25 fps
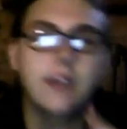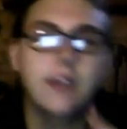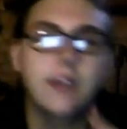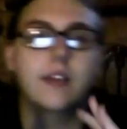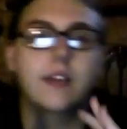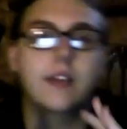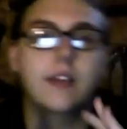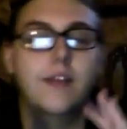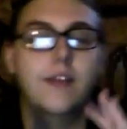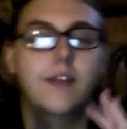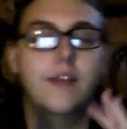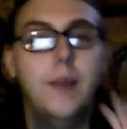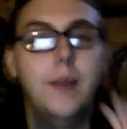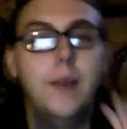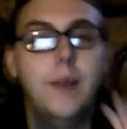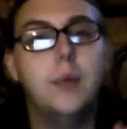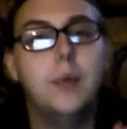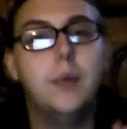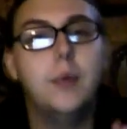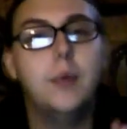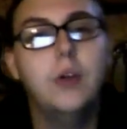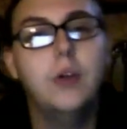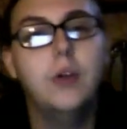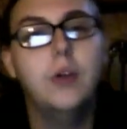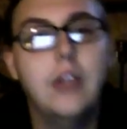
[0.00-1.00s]
if
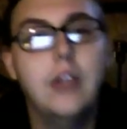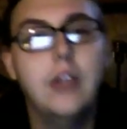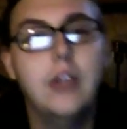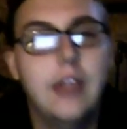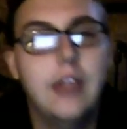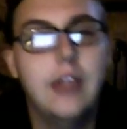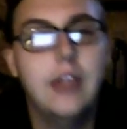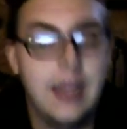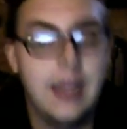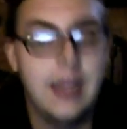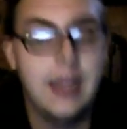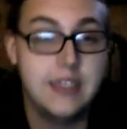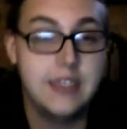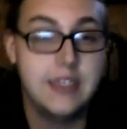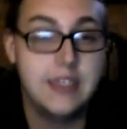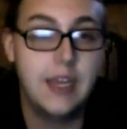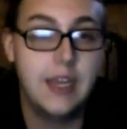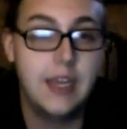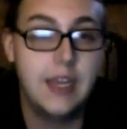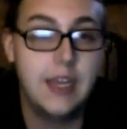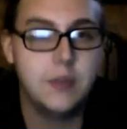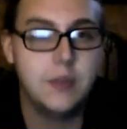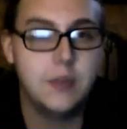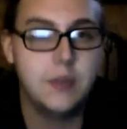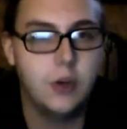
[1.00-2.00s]
people as
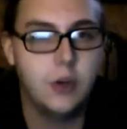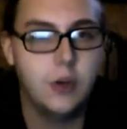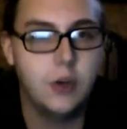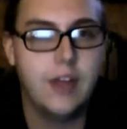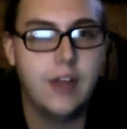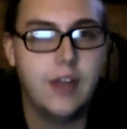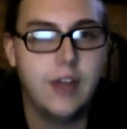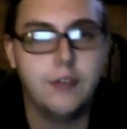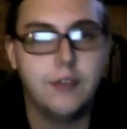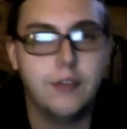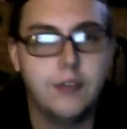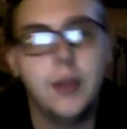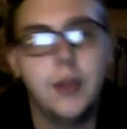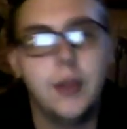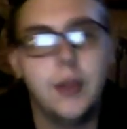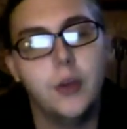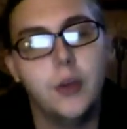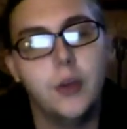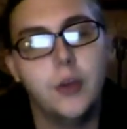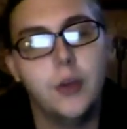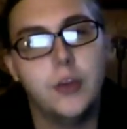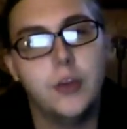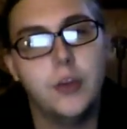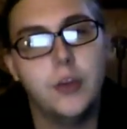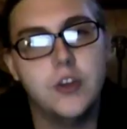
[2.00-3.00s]
DMs are not familiar
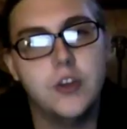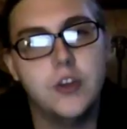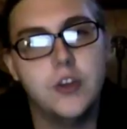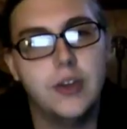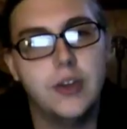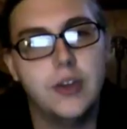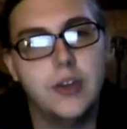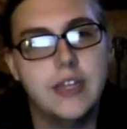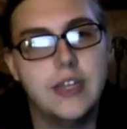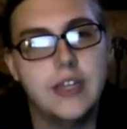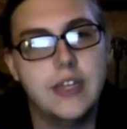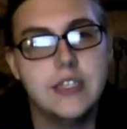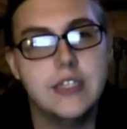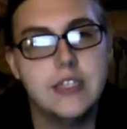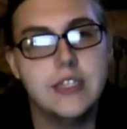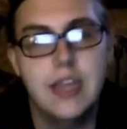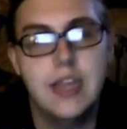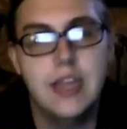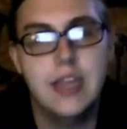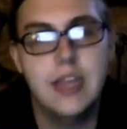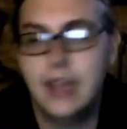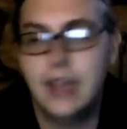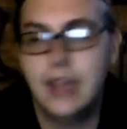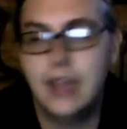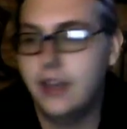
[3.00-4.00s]
with doing this,
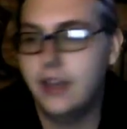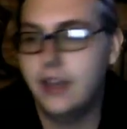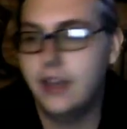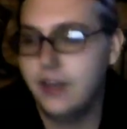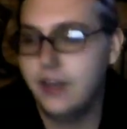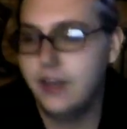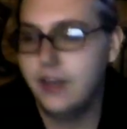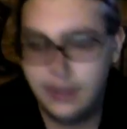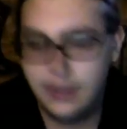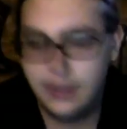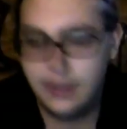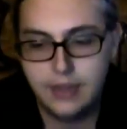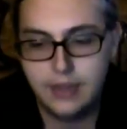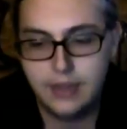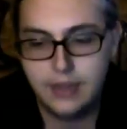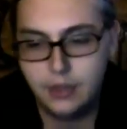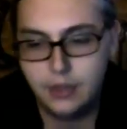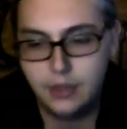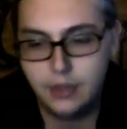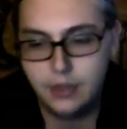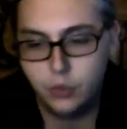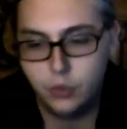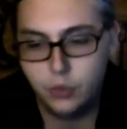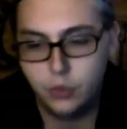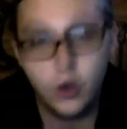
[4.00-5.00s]
and they
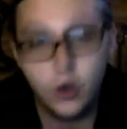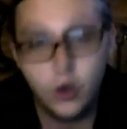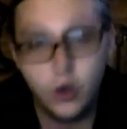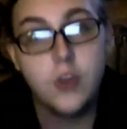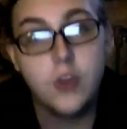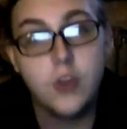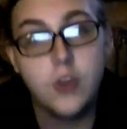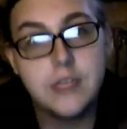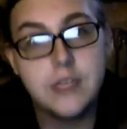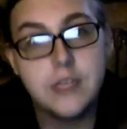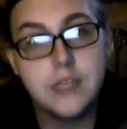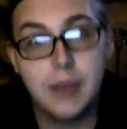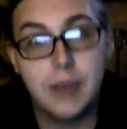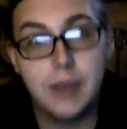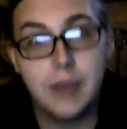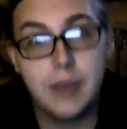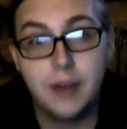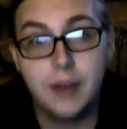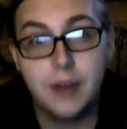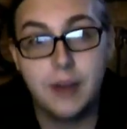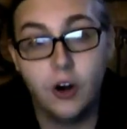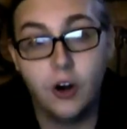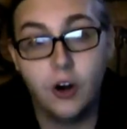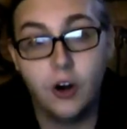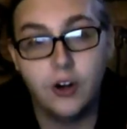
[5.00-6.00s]
don't know this by
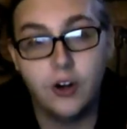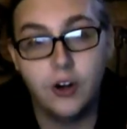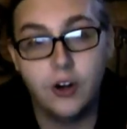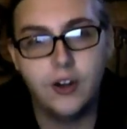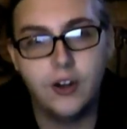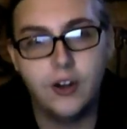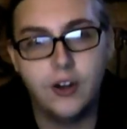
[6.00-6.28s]
heart,